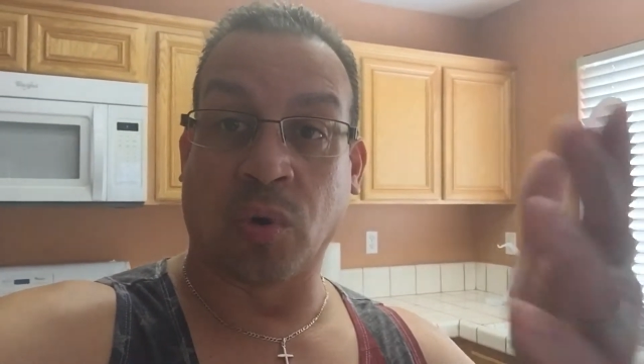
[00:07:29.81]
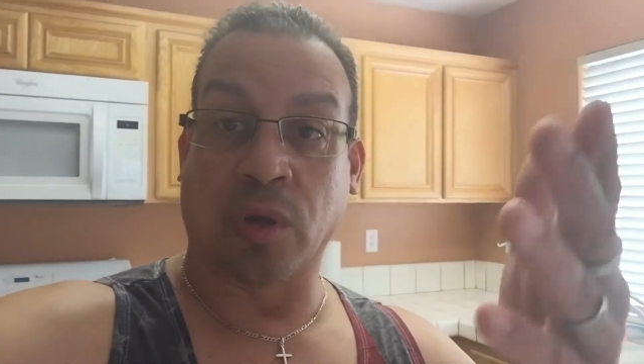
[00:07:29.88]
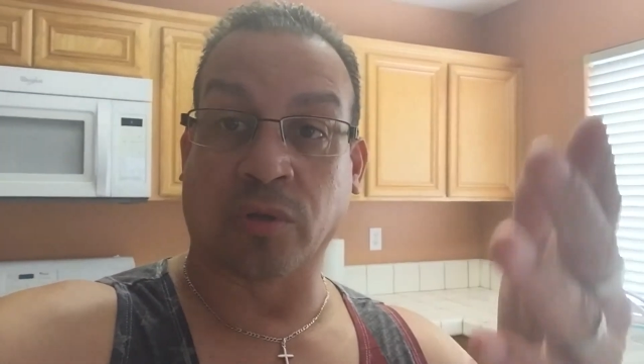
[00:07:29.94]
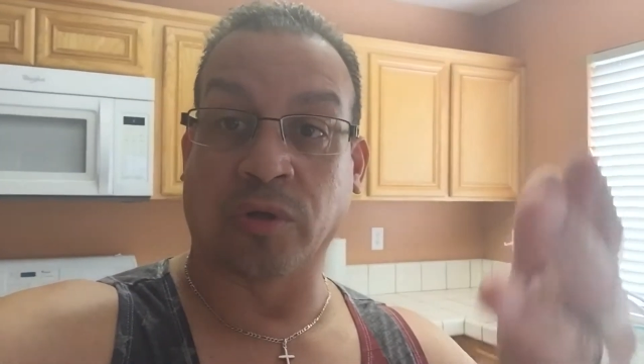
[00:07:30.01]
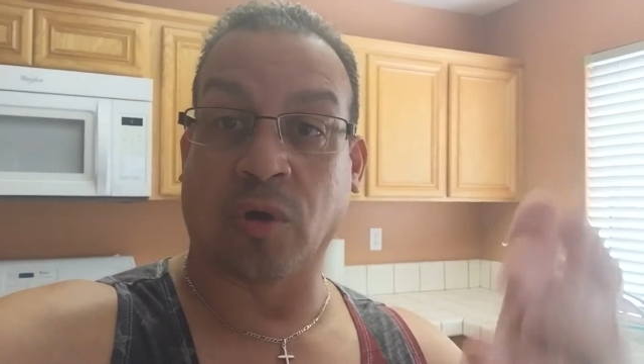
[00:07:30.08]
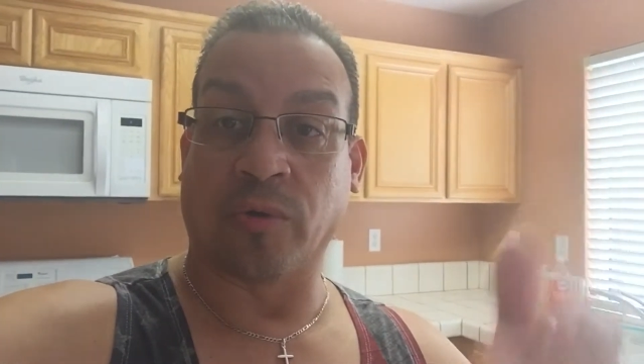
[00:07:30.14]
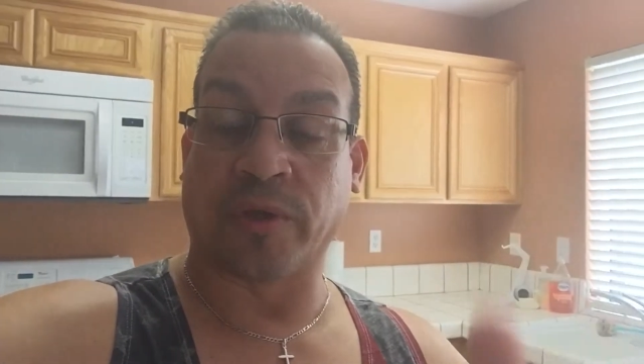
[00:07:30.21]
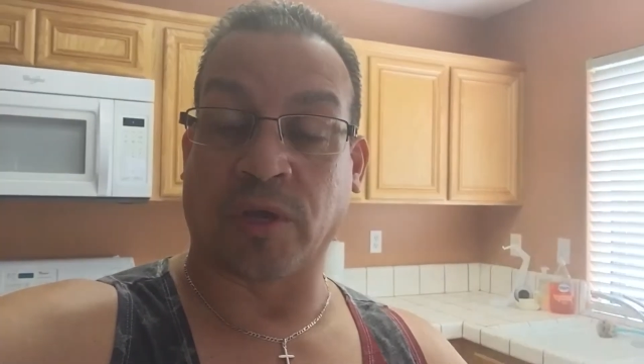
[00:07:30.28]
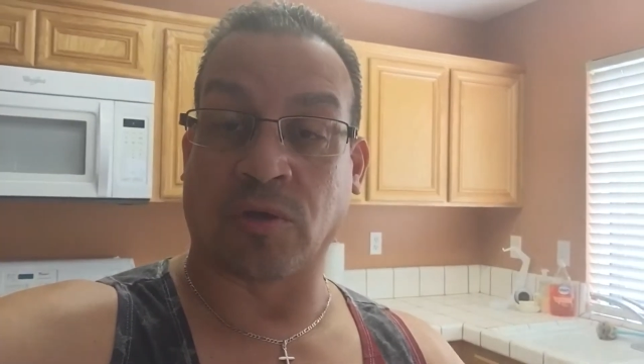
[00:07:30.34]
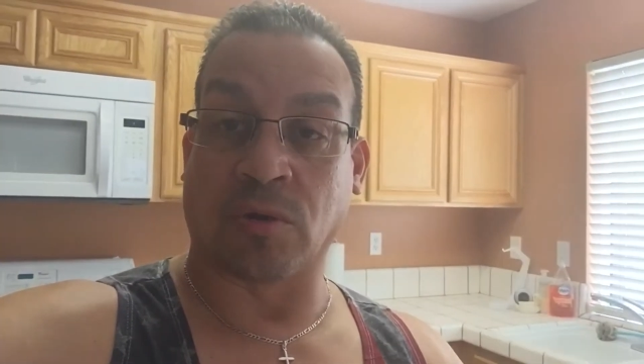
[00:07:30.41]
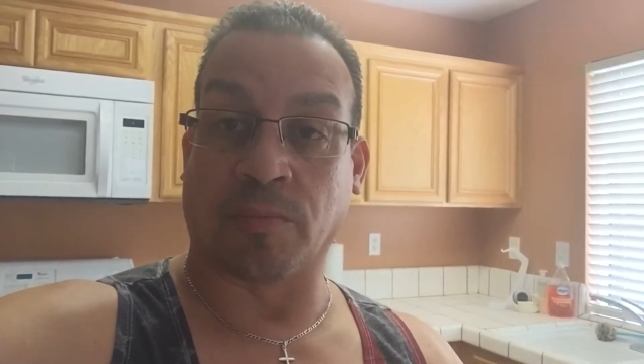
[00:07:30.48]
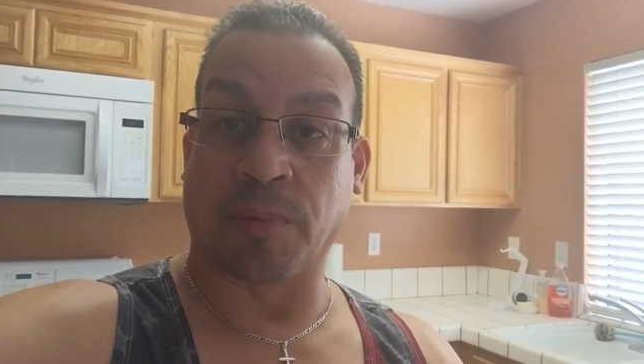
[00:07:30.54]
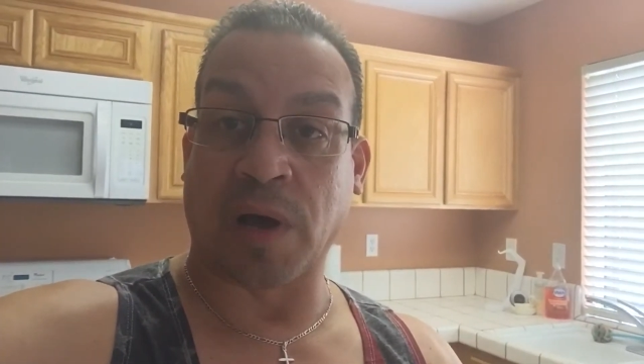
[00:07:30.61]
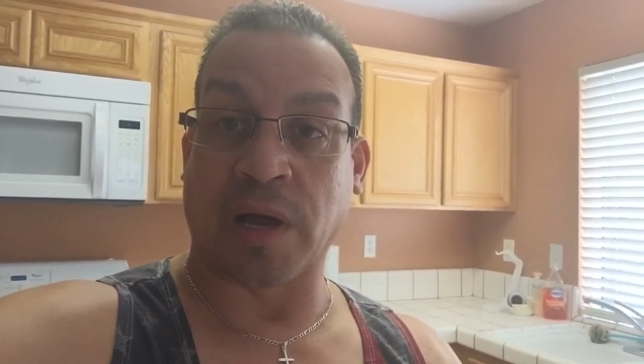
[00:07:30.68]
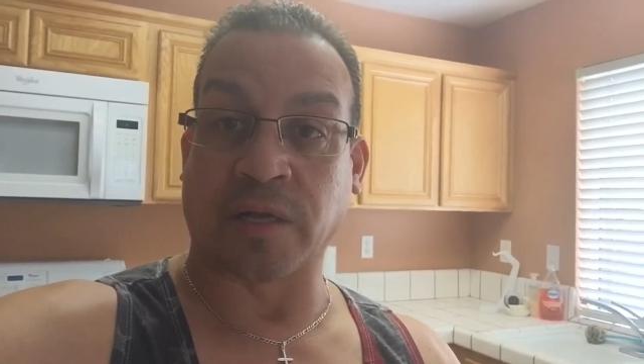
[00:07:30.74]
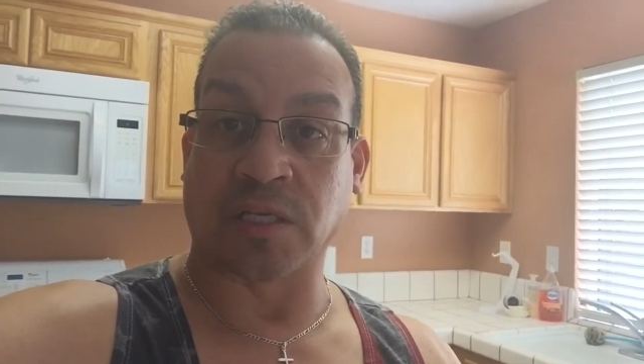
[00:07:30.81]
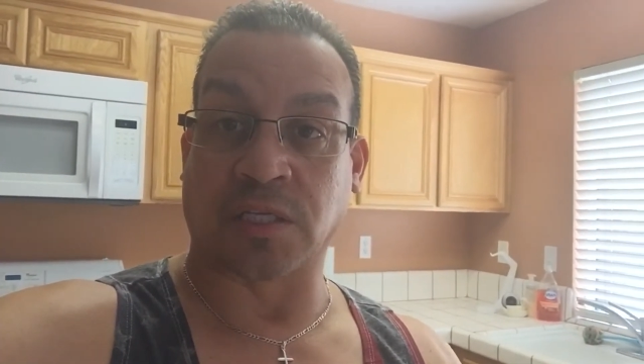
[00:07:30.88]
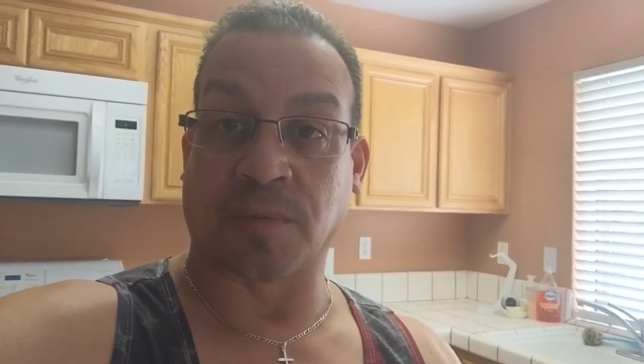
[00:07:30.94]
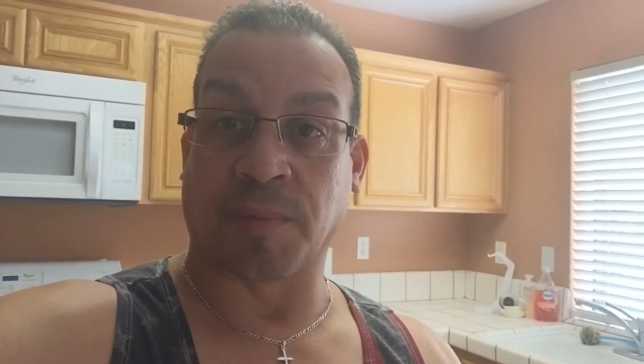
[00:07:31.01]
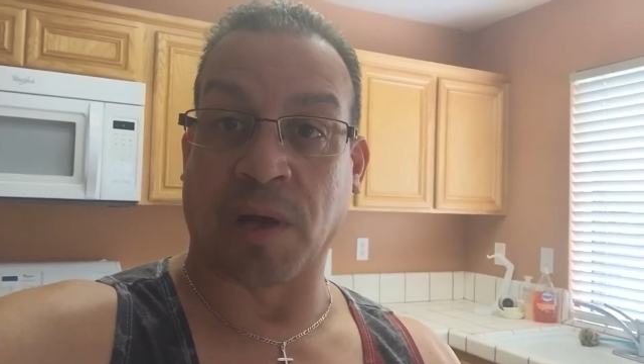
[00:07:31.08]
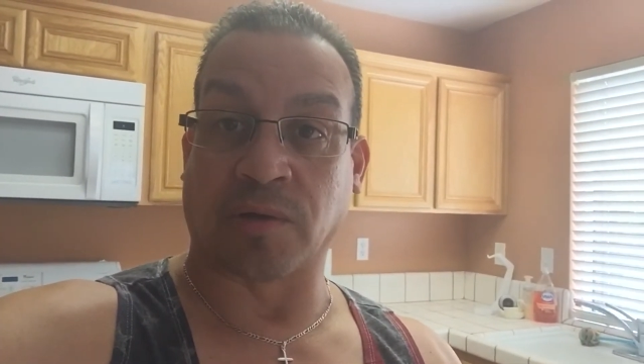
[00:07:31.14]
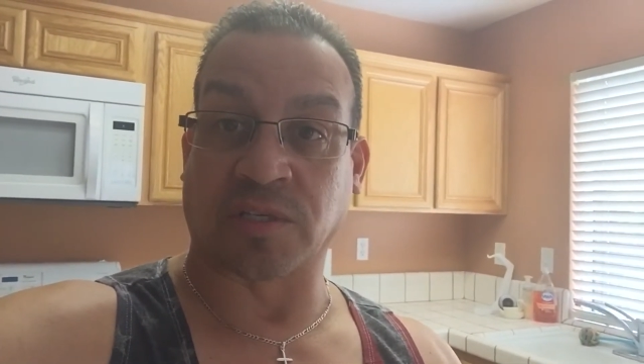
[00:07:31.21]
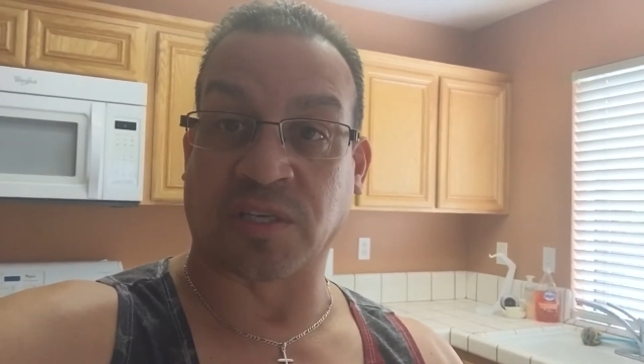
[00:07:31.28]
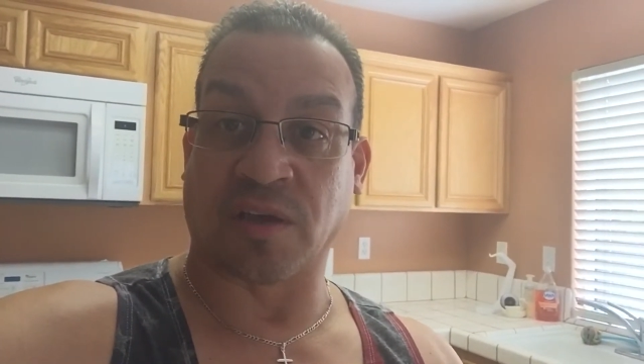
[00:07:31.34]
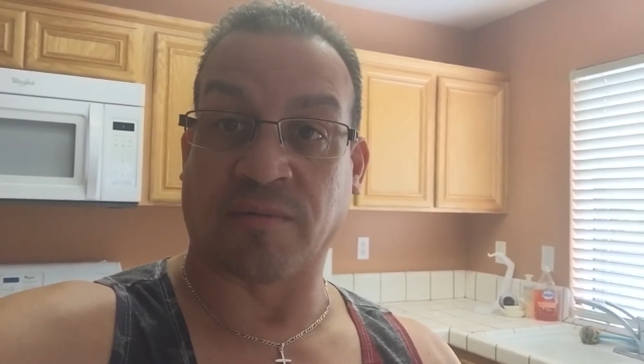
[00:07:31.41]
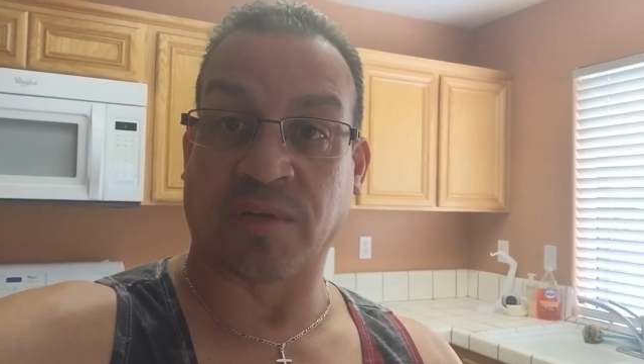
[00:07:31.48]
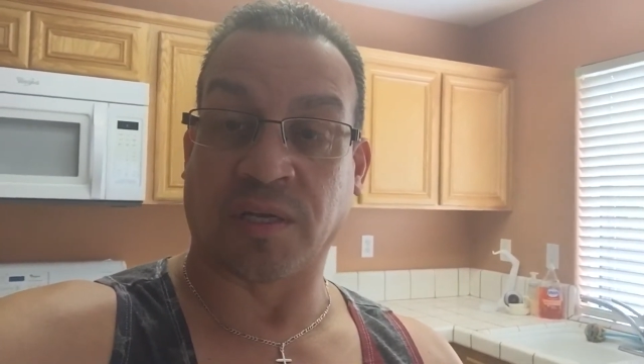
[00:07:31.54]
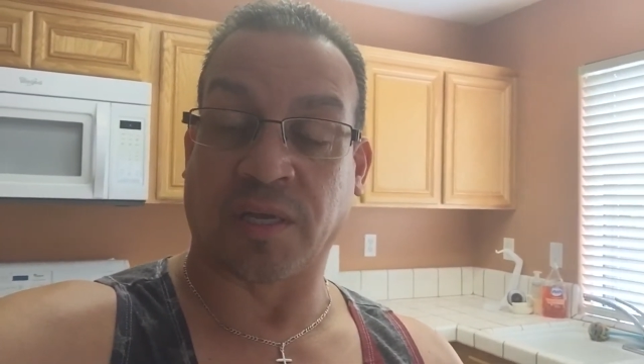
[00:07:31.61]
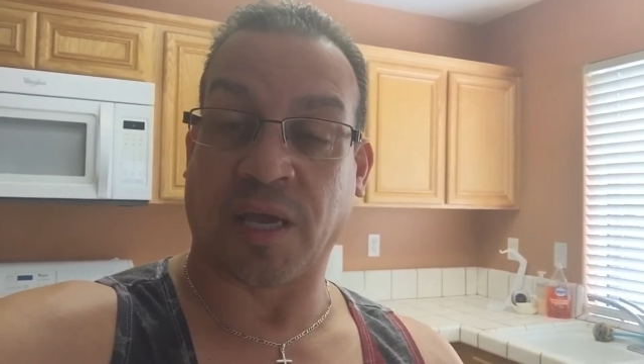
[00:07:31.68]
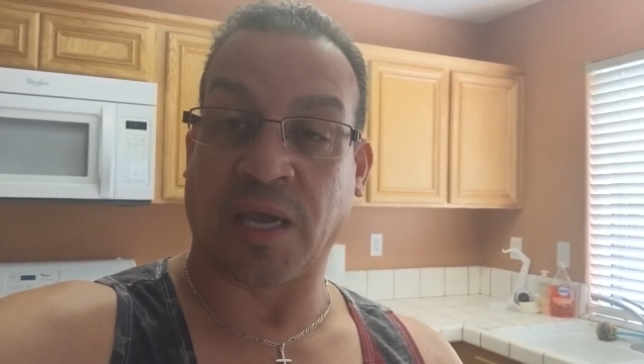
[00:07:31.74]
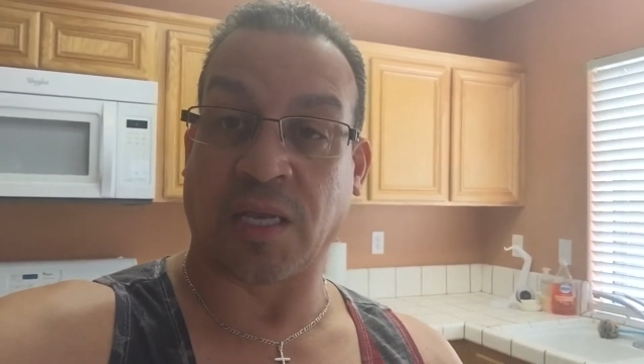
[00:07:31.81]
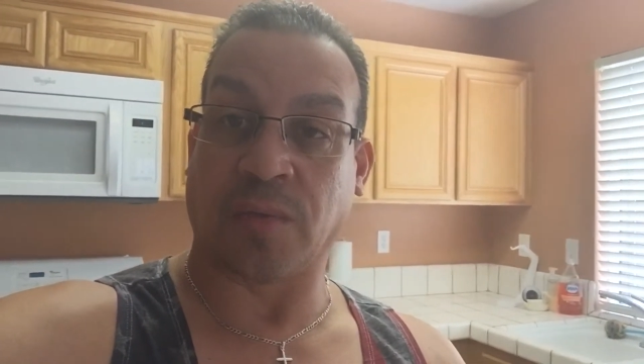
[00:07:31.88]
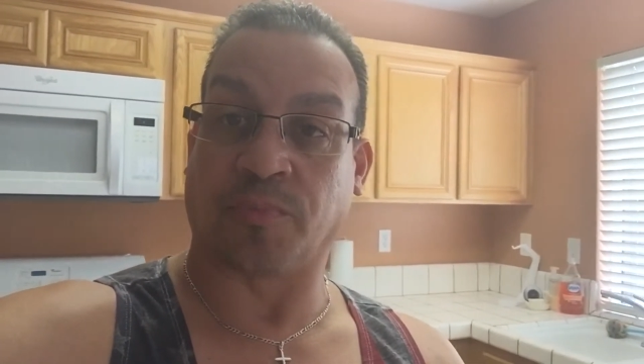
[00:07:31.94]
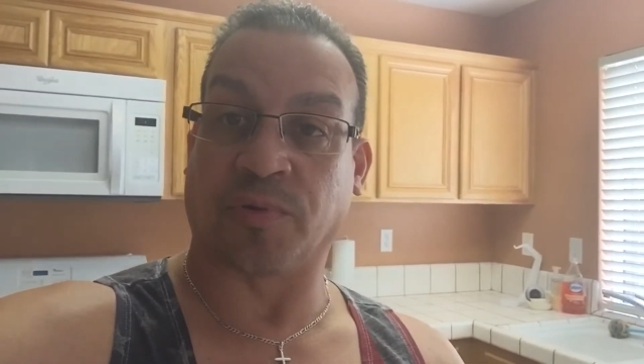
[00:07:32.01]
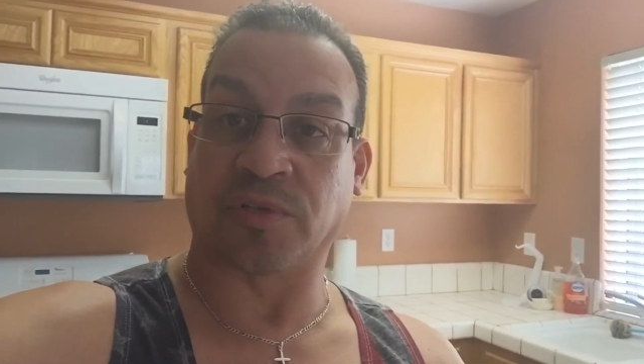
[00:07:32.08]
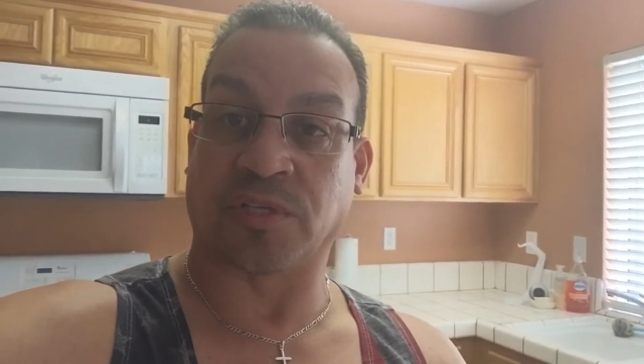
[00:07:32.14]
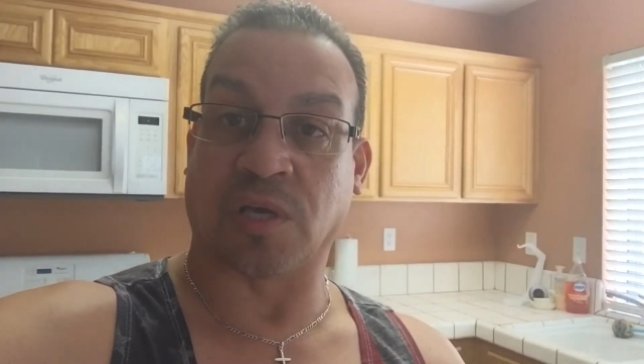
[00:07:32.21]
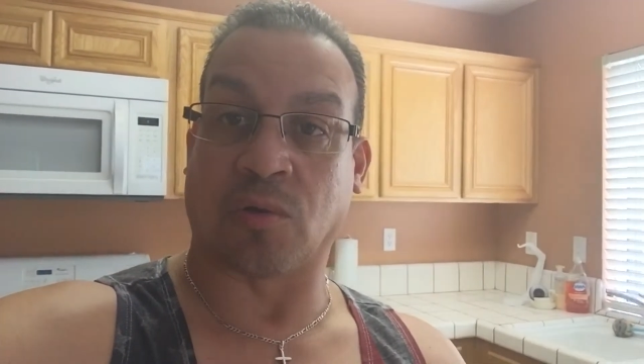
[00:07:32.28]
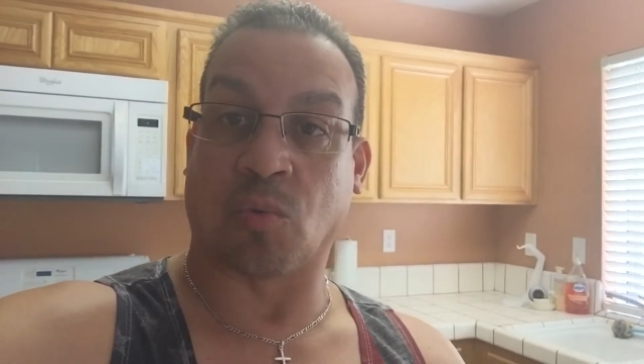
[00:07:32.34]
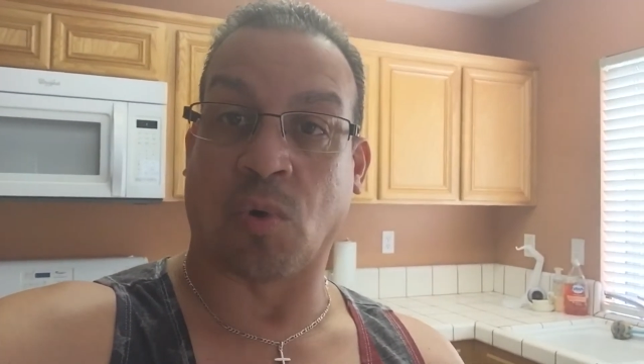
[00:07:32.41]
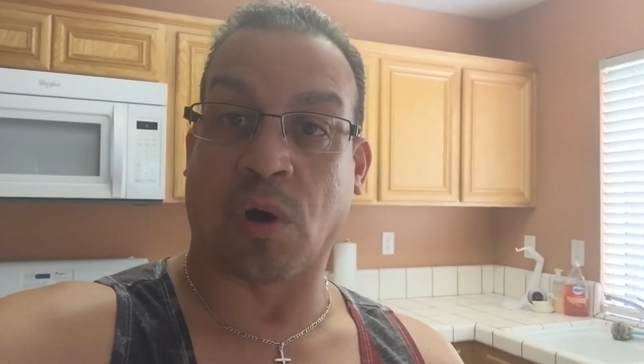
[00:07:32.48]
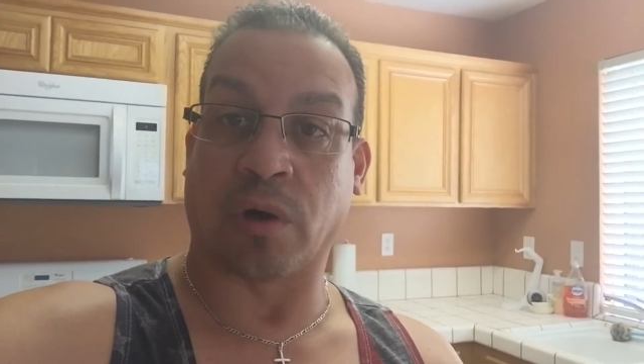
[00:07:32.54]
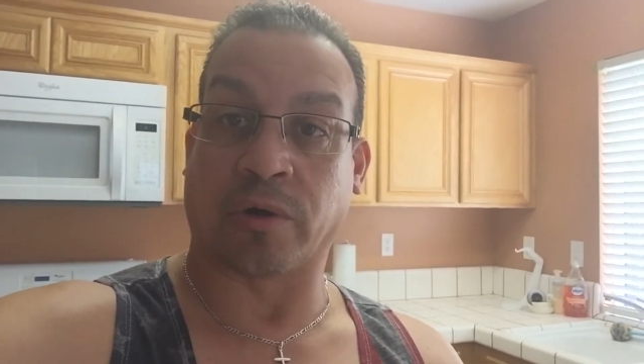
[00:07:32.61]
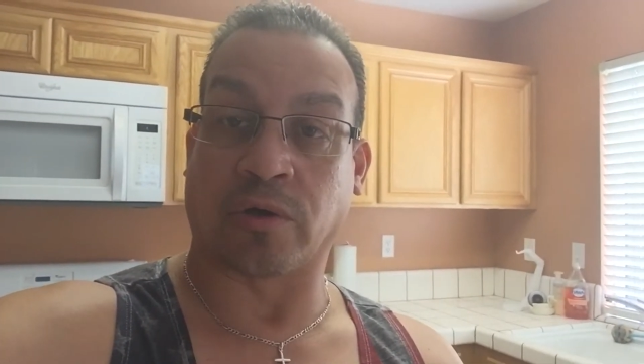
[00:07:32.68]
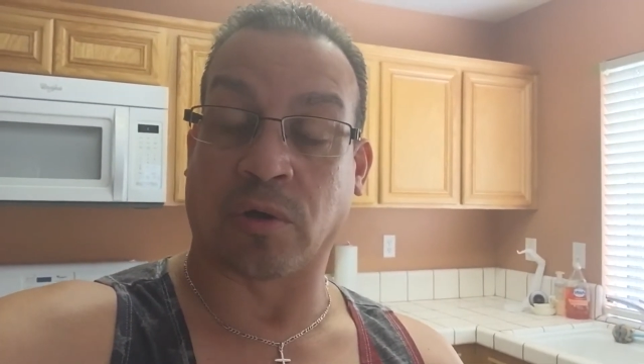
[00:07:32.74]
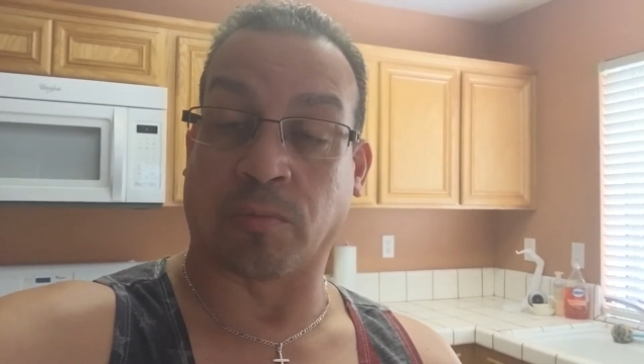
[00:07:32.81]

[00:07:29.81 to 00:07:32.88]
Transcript: well know that your body's about 70 to 80% water.